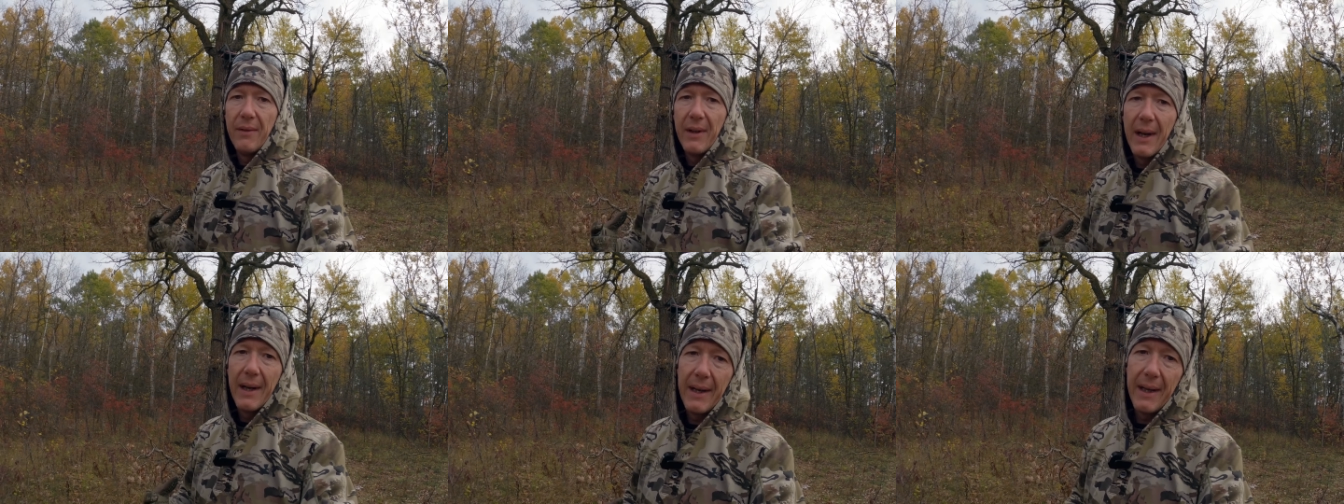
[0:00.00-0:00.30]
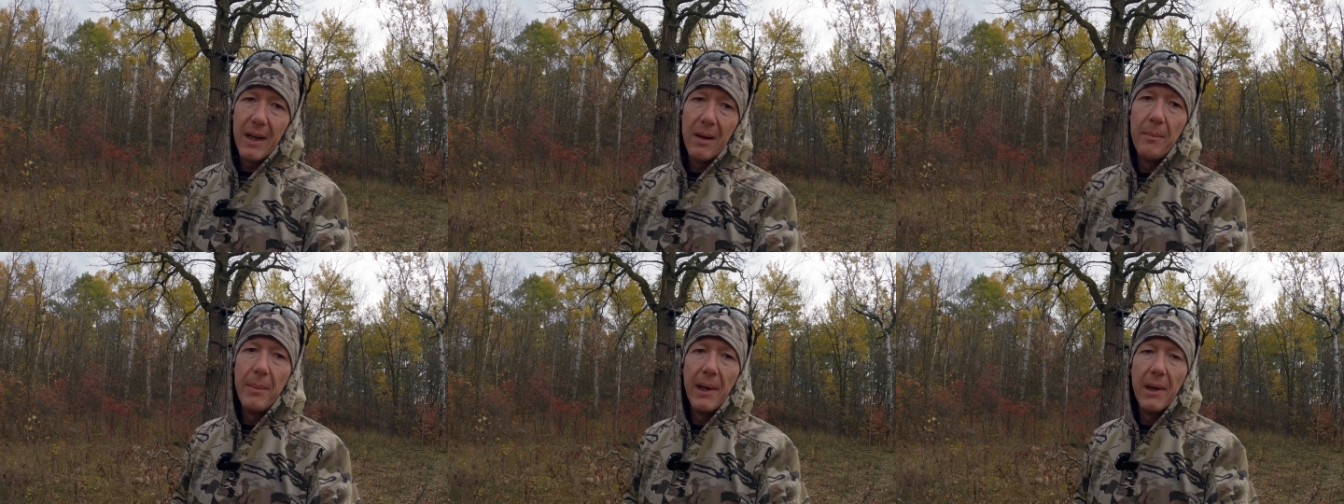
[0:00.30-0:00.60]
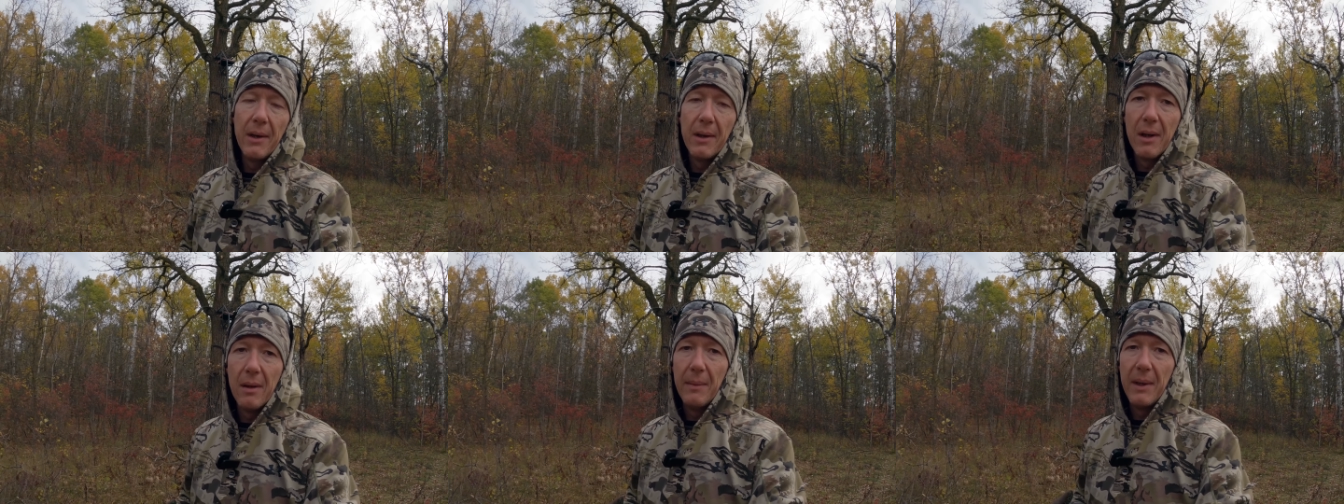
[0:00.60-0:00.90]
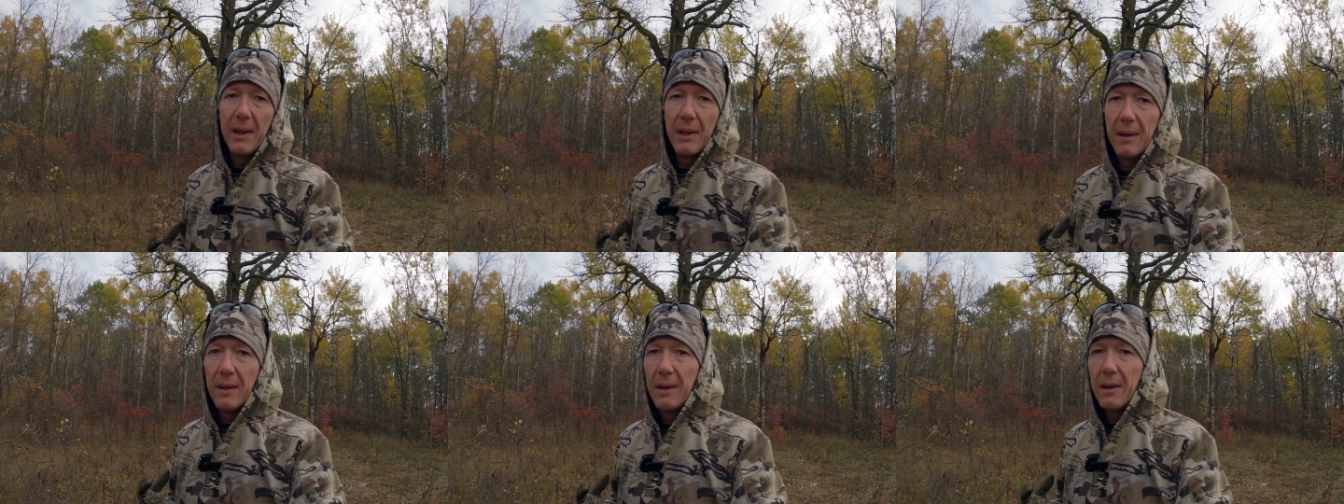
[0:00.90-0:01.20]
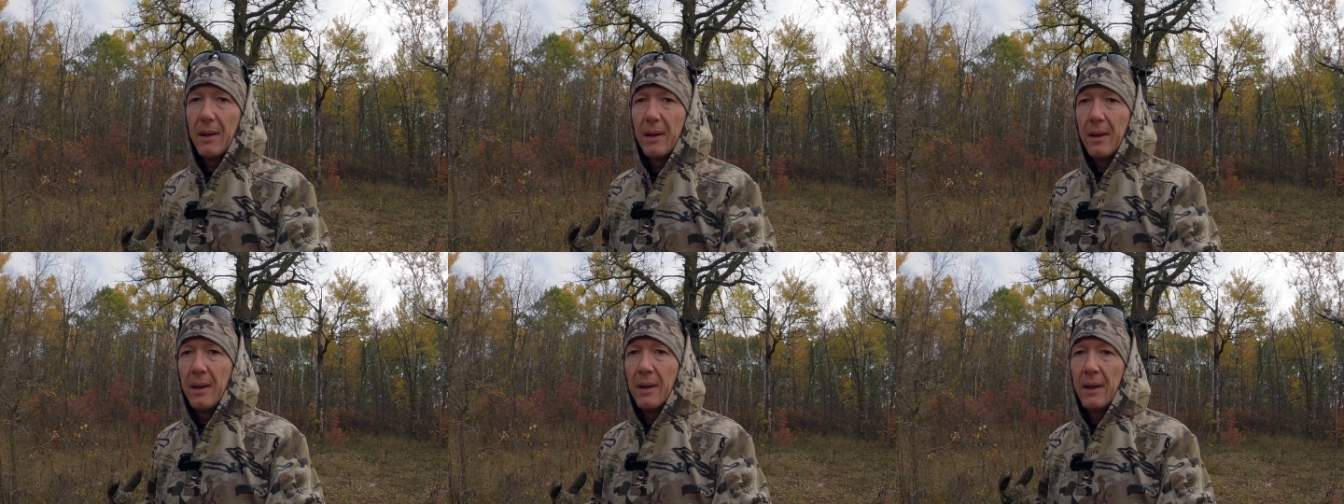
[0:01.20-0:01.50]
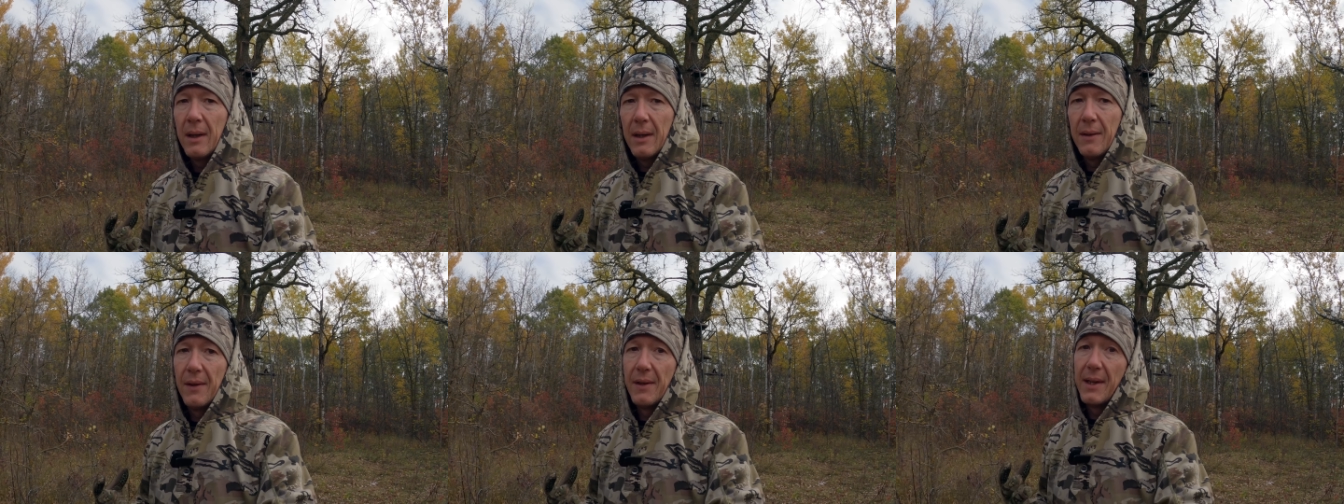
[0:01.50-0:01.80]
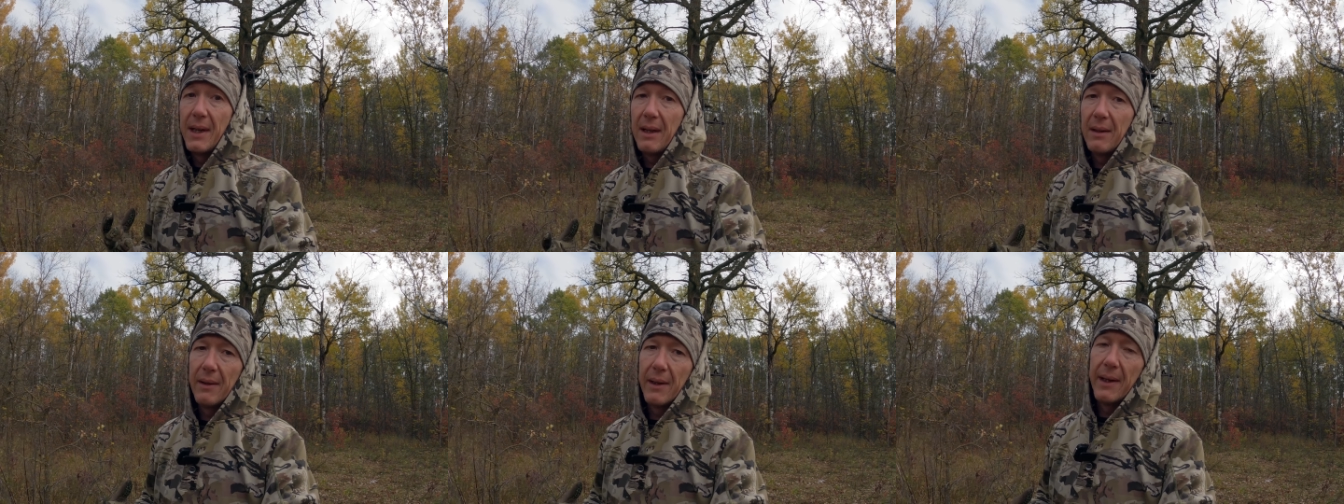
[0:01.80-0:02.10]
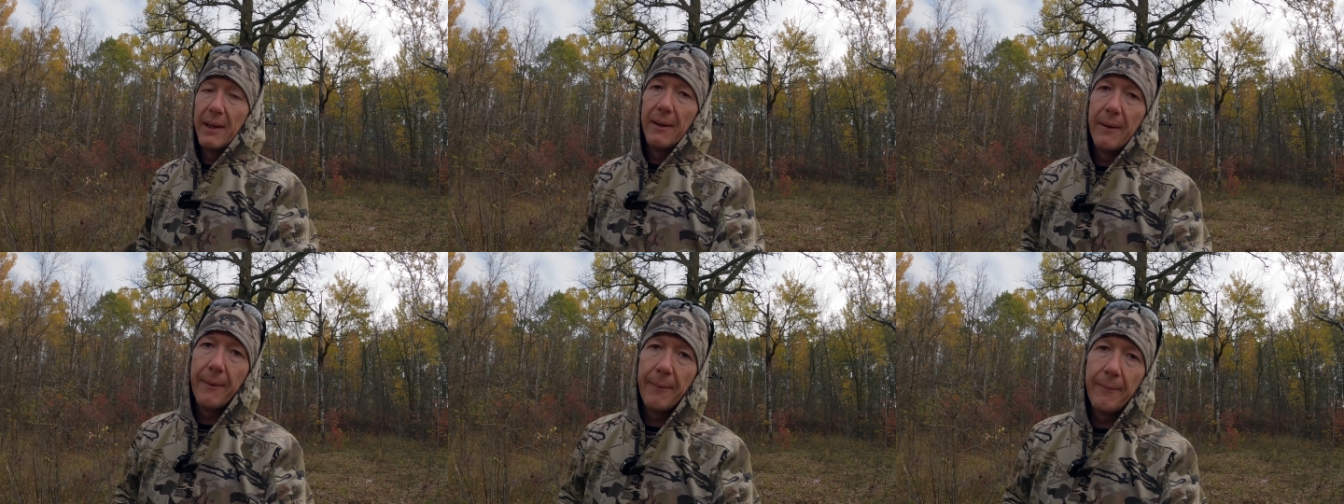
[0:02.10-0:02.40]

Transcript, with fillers: I've not had a bear come in the daylight.